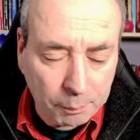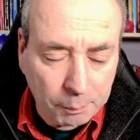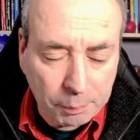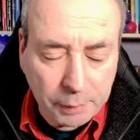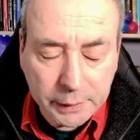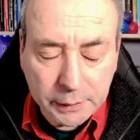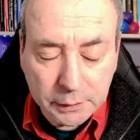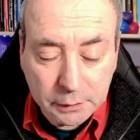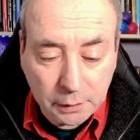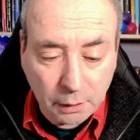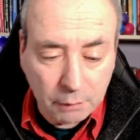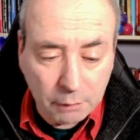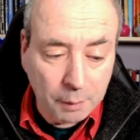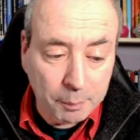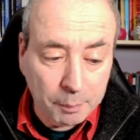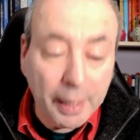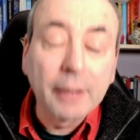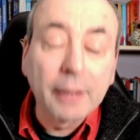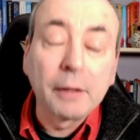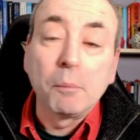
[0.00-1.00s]
Please
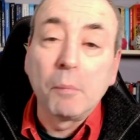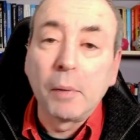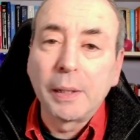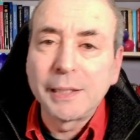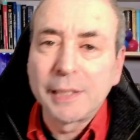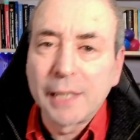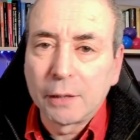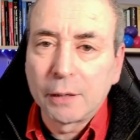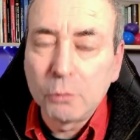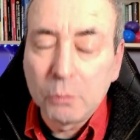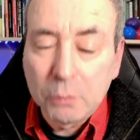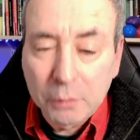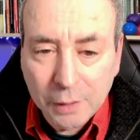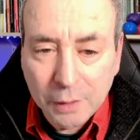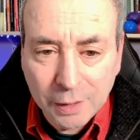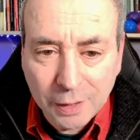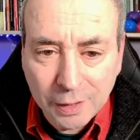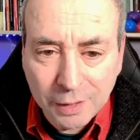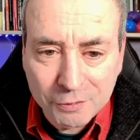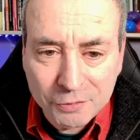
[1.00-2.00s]
don't abandon my channel
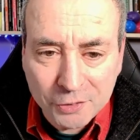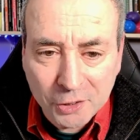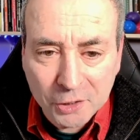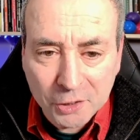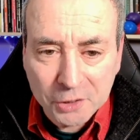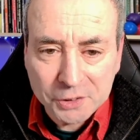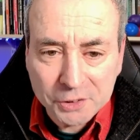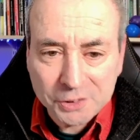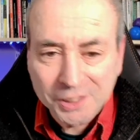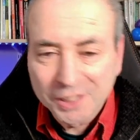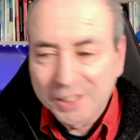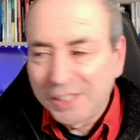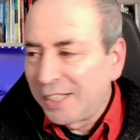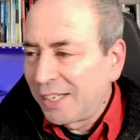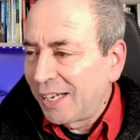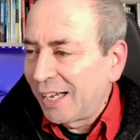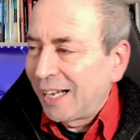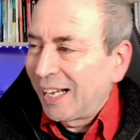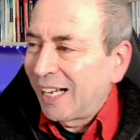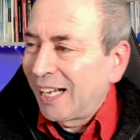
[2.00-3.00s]
for hers.
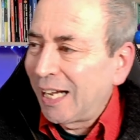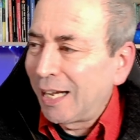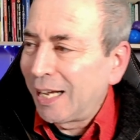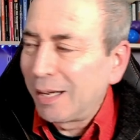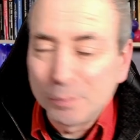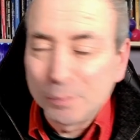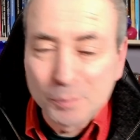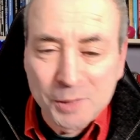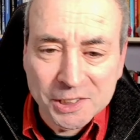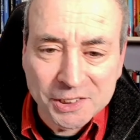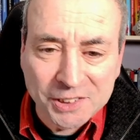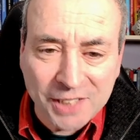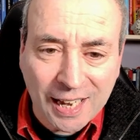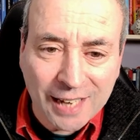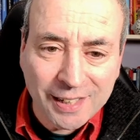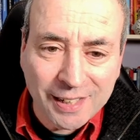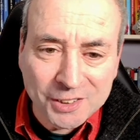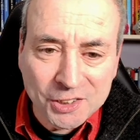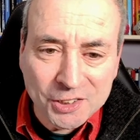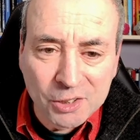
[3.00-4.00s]
Just
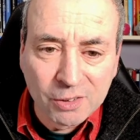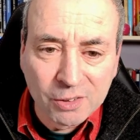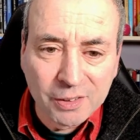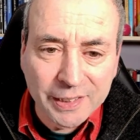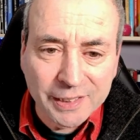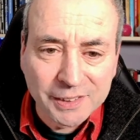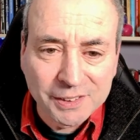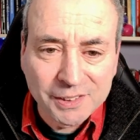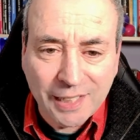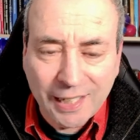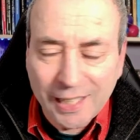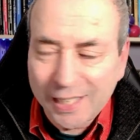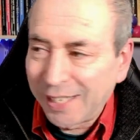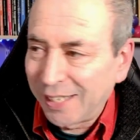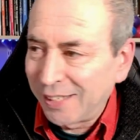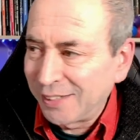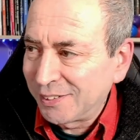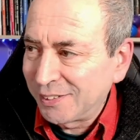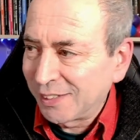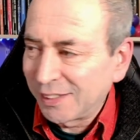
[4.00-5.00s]
add it to your list
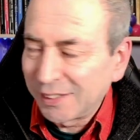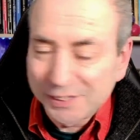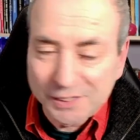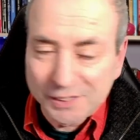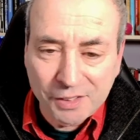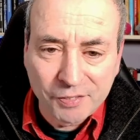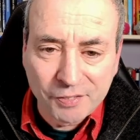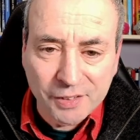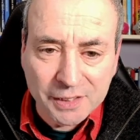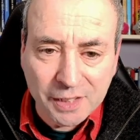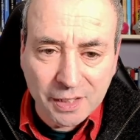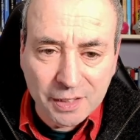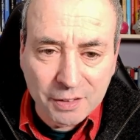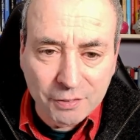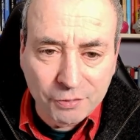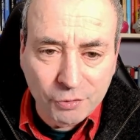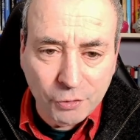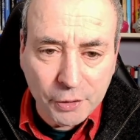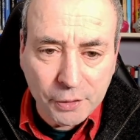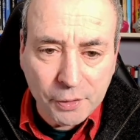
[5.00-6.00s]
and see if there's
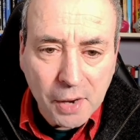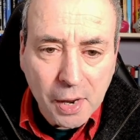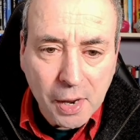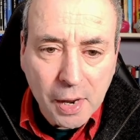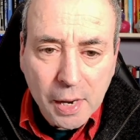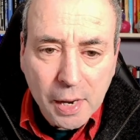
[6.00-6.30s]
anything for you.